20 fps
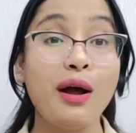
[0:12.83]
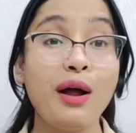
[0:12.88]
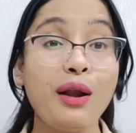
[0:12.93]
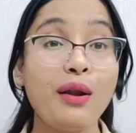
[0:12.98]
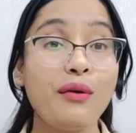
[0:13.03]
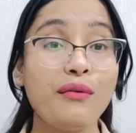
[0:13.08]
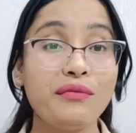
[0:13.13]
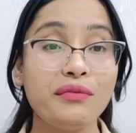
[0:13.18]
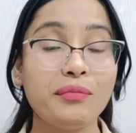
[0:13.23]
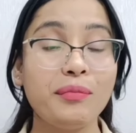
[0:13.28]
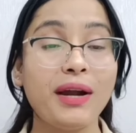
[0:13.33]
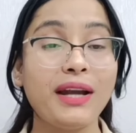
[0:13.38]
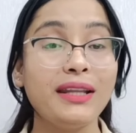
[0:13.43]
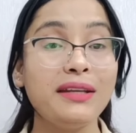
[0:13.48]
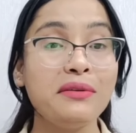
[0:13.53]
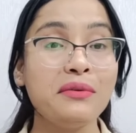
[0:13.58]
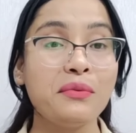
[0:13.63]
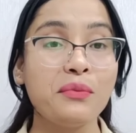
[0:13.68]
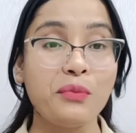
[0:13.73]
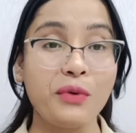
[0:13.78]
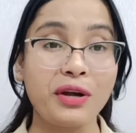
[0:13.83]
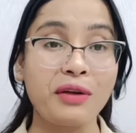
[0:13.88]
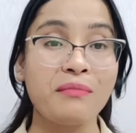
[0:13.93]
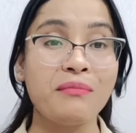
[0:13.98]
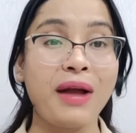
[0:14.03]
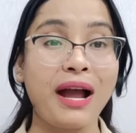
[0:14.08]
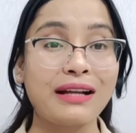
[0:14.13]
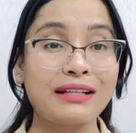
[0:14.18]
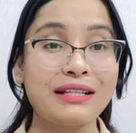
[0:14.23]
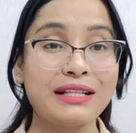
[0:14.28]
Hello everybody,
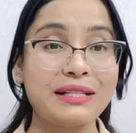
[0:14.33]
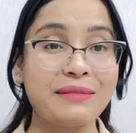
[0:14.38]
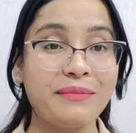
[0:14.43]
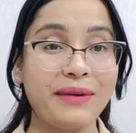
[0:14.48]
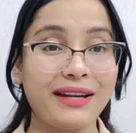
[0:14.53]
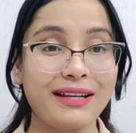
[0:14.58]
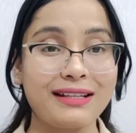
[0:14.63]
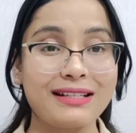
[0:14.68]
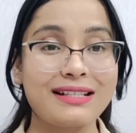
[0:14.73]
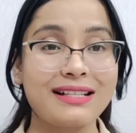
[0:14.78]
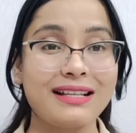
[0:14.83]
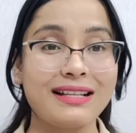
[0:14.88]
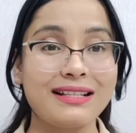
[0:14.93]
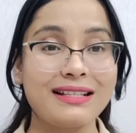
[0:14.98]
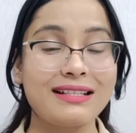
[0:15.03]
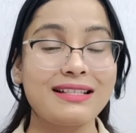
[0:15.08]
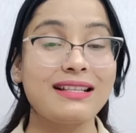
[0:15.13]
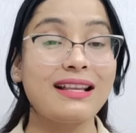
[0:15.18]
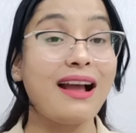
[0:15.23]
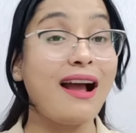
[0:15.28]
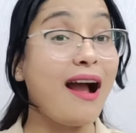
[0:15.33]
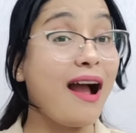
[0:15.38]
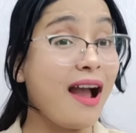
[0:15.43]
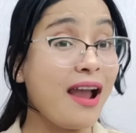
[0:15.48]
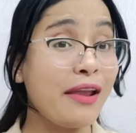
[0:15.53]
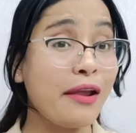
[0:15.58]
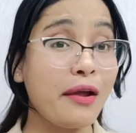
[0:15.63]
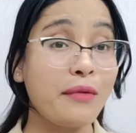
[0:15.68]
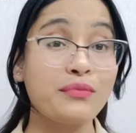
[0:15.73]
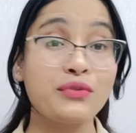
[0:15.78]
welcome back to Spreading Skills.
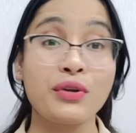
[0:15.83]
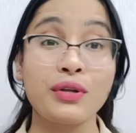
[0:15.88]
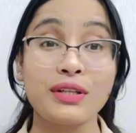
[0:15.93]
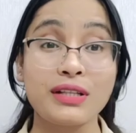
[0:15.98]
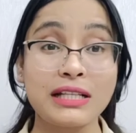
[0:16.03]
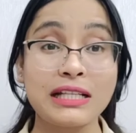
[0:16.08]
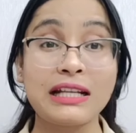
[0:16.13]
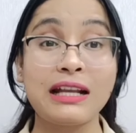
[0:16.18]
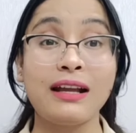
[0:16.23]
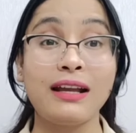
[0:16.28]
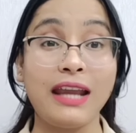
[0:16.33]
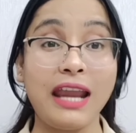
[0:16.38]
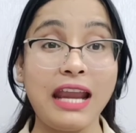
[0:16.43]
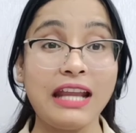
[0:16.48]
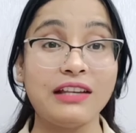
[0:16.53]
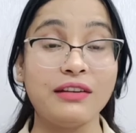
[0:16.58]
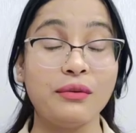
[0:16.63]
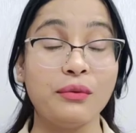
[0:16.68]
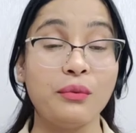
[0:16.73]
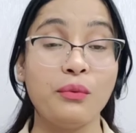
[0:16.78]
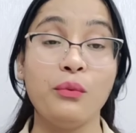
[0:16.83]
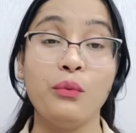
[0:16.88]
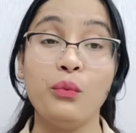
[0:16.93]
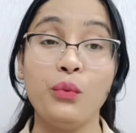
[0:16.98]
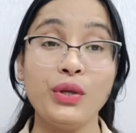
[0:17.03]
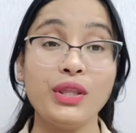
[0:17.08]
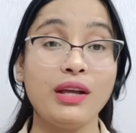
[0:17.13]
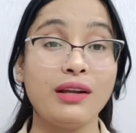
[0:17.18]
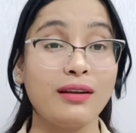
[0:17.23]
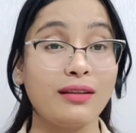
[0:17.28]
I am Shweta Singh again
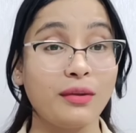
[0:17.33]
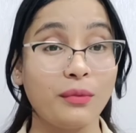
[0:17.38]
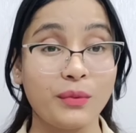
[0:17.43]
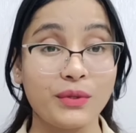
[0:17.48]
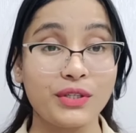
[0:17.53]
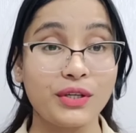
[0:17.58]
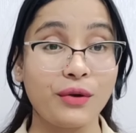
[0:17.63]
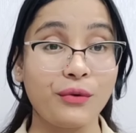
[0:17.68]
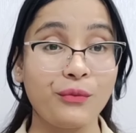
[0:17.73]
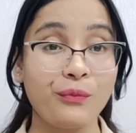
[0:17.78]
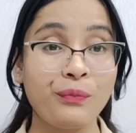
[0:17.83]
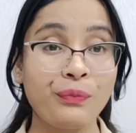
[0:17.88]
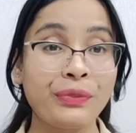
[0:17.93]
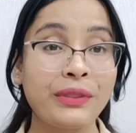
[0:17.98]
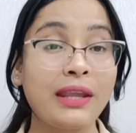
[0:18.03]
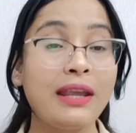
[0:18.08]
with another video.